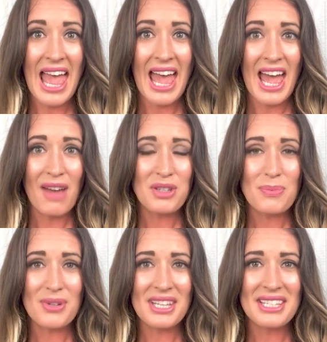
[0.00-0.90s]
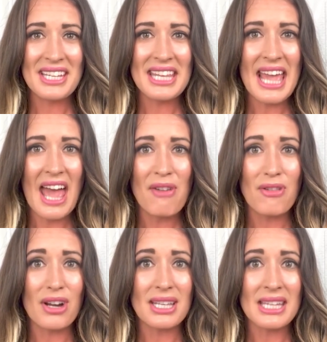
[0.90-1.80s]
After presenting the
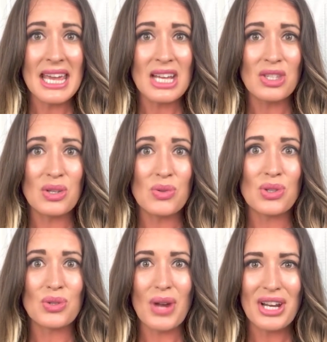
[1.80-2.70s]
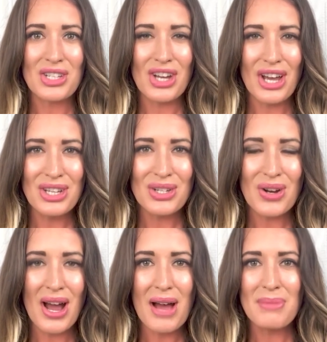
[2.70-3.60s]
effort it takes to strategize
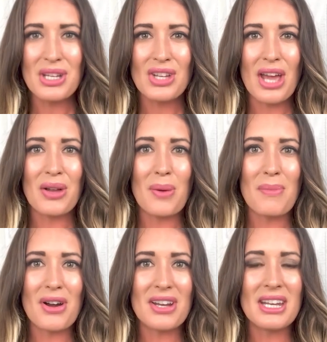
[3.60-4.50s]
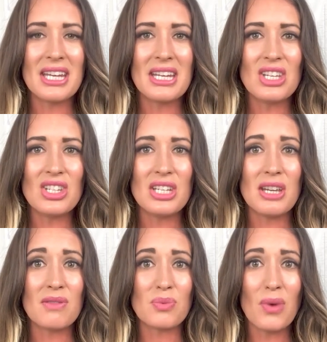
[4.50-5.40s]
your omnichannel marketing
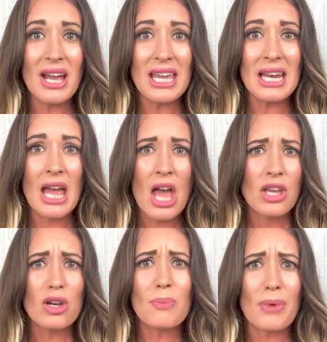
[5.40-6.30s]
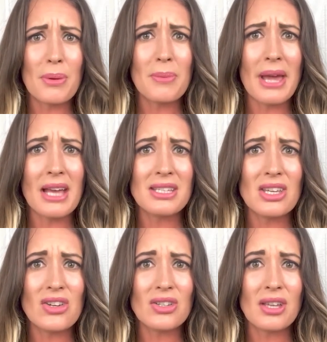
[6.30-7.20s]
initiatives right, you're probably
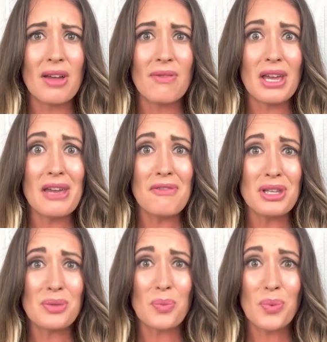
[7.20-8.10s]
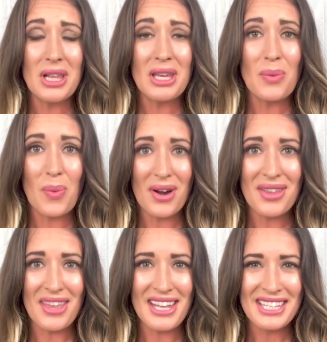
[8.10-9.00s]
asking yourself if it's really
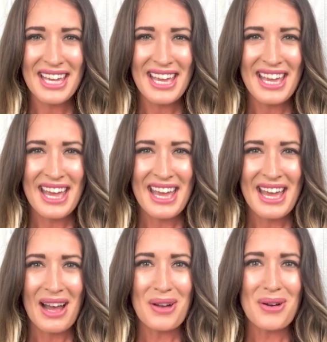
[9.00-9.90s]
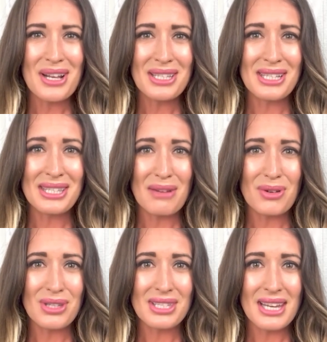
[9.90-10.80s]
worth it. According to
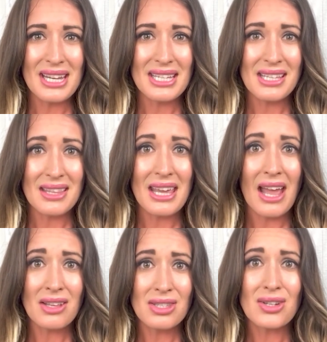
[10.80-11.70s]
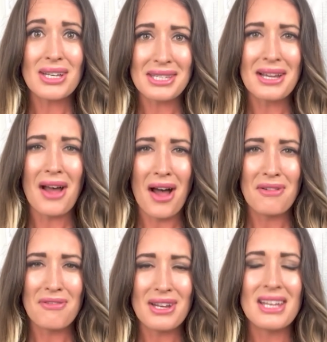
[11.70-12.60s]
several studies, the answer is a
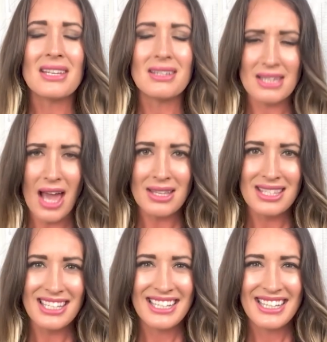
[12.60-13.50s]
confident yes.